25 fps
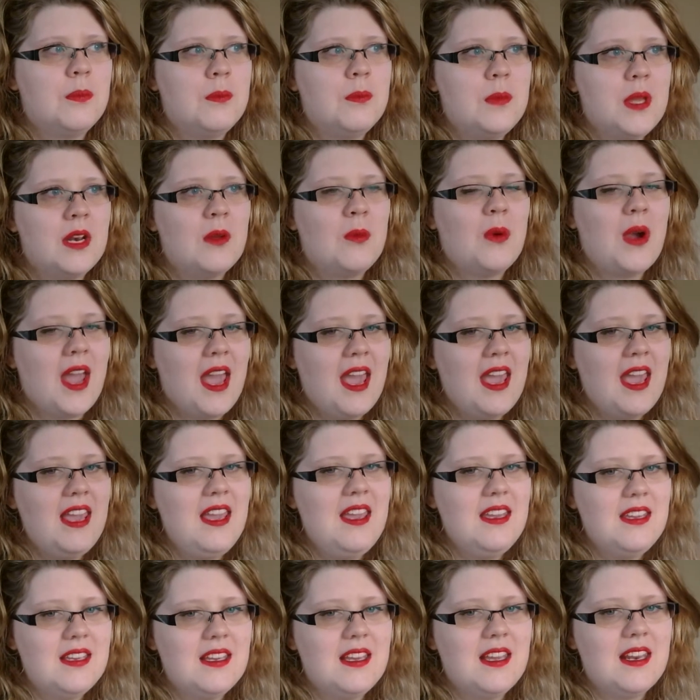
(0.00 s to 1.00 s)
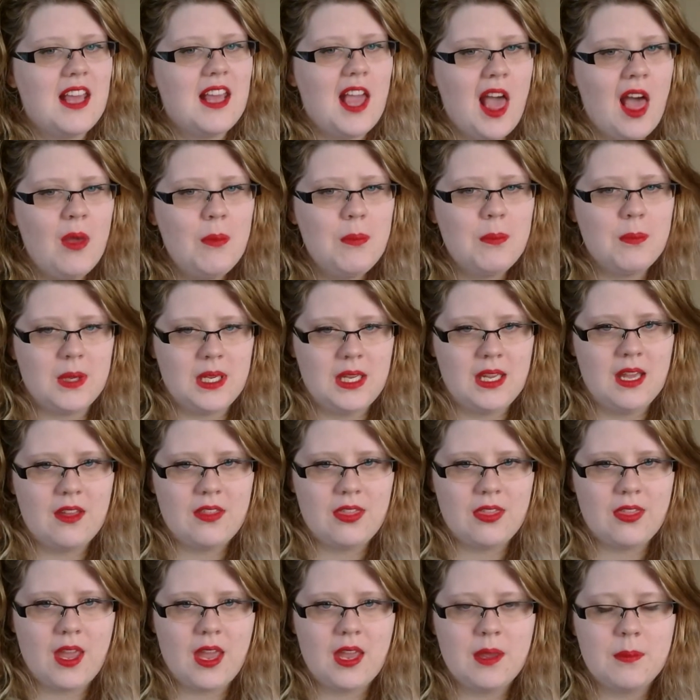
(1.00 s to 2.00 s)
in a way, it helped me, I
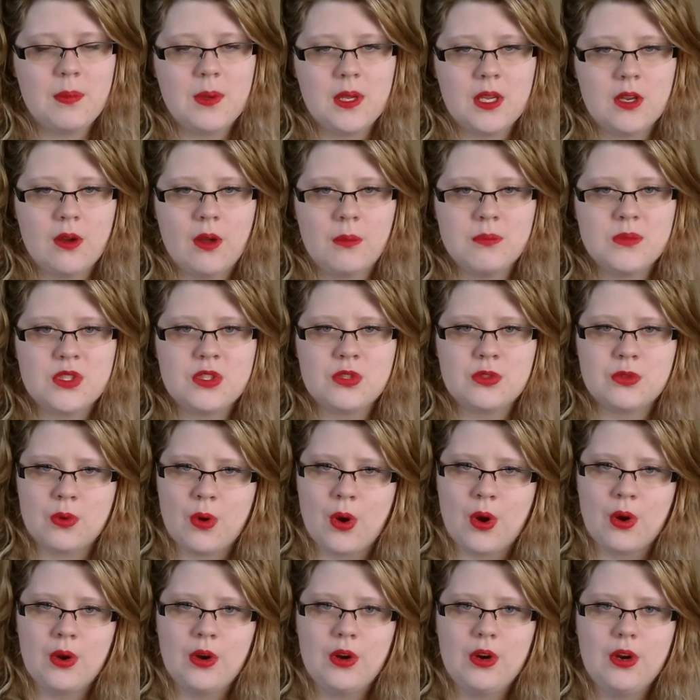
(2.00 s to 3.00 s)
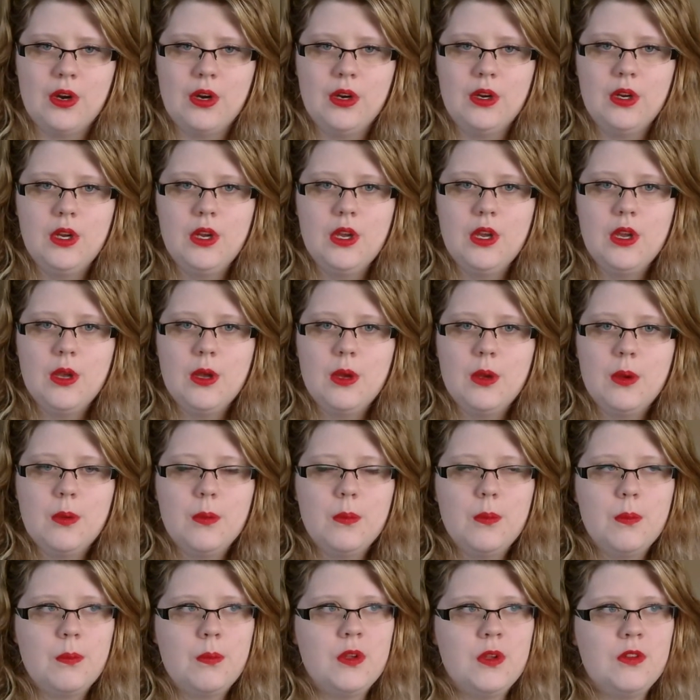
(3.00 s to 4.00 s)
think, become stronger.
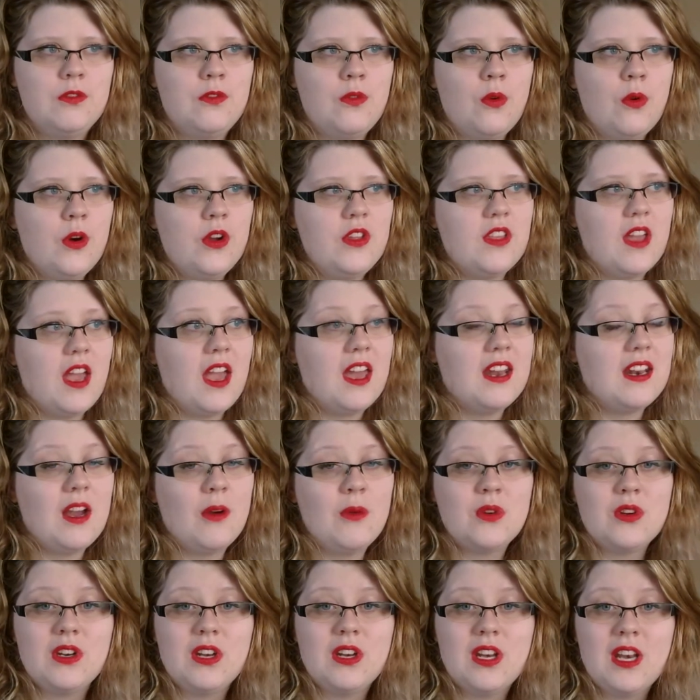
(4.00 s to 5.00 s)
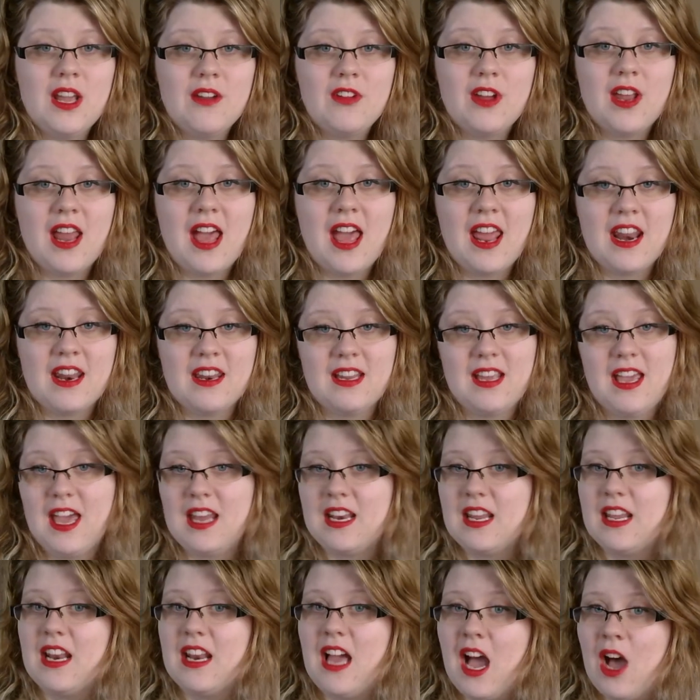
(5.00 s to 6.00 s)
Before that, I would never
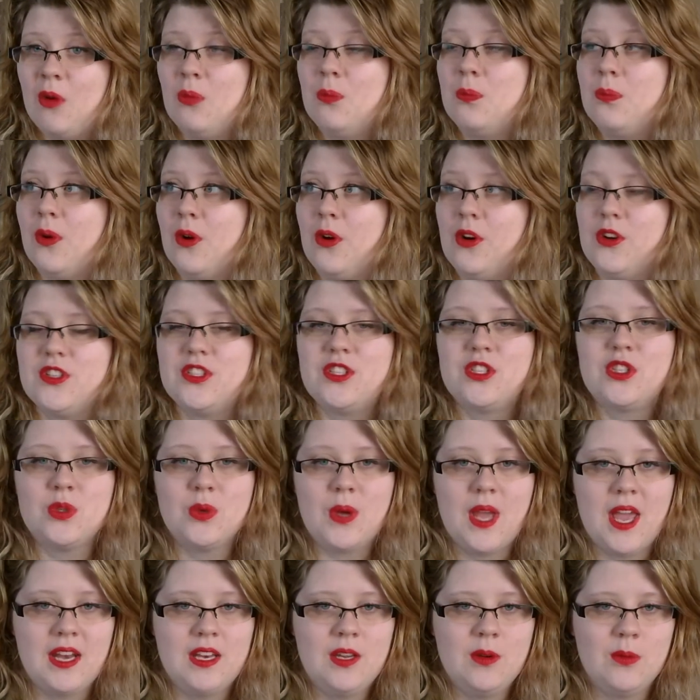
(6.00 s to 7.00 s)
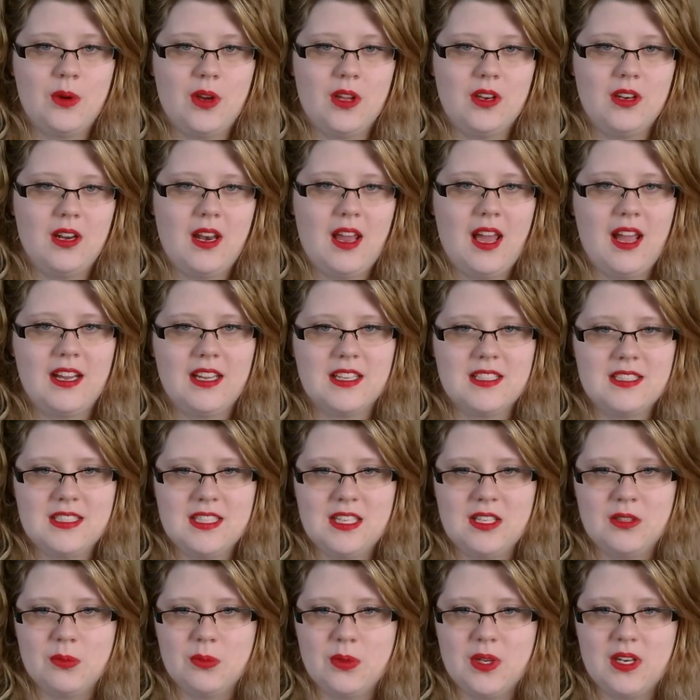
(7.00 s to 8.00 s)
had an outburst to anyone like I
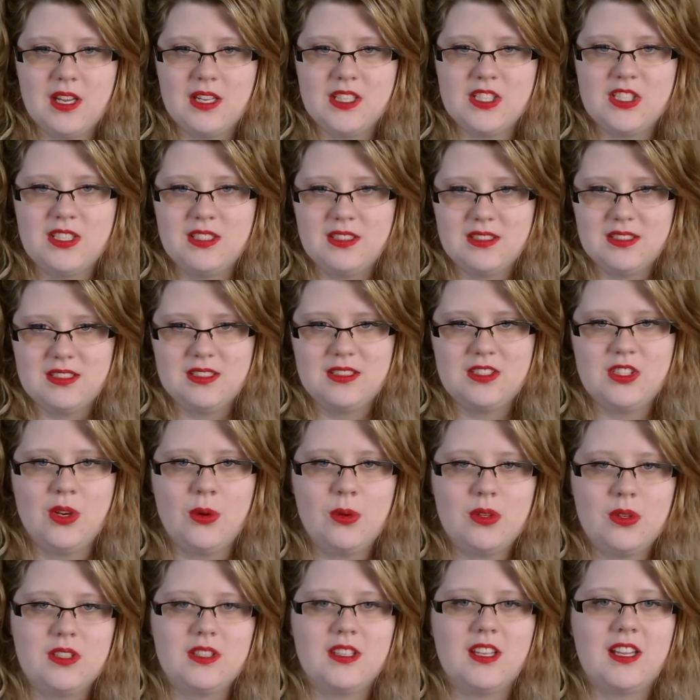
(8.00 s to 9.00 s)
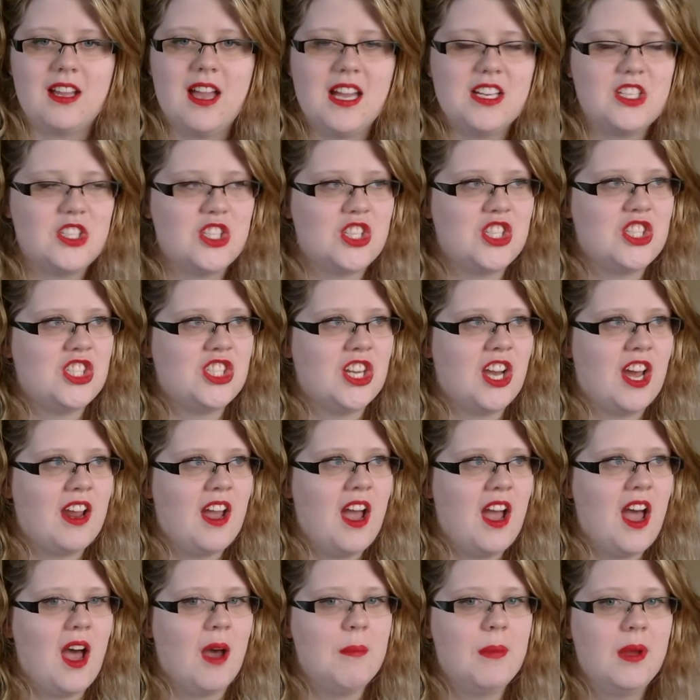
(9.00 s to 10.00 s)
did when I told the guy to shut
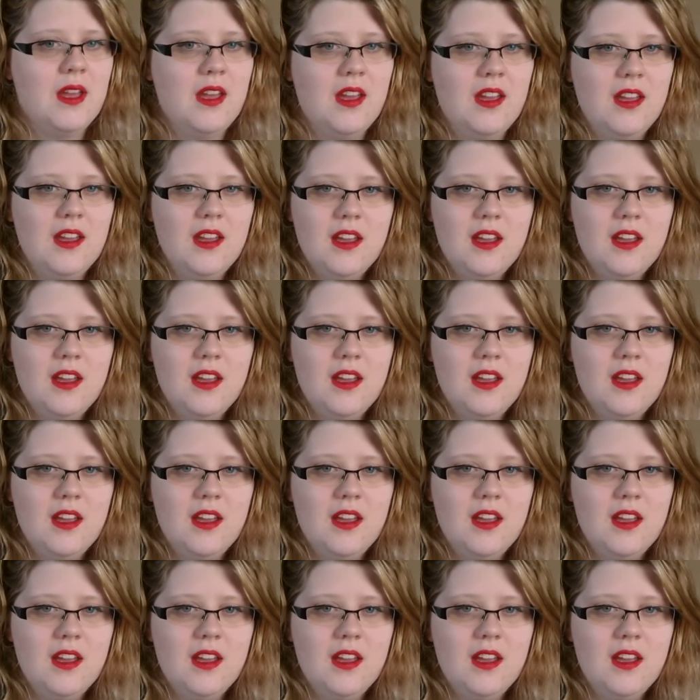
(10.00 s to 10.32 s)
up.